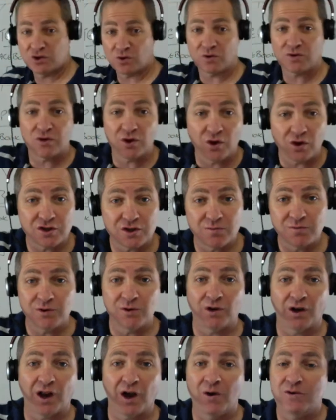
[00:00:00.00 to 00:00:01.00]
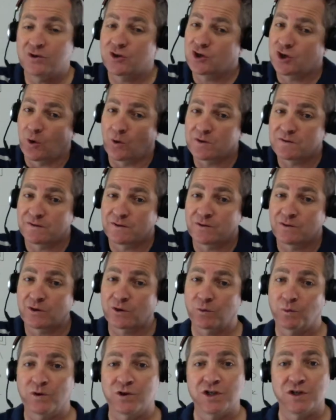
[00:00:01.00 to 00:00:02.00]
she's also got some new clothes and she always feels
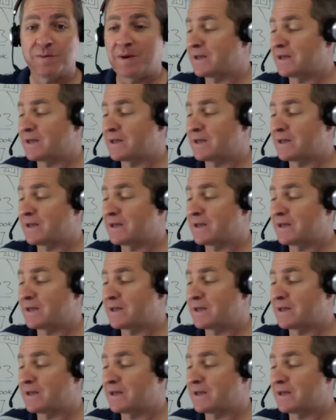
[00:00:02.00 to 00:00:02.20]
good when she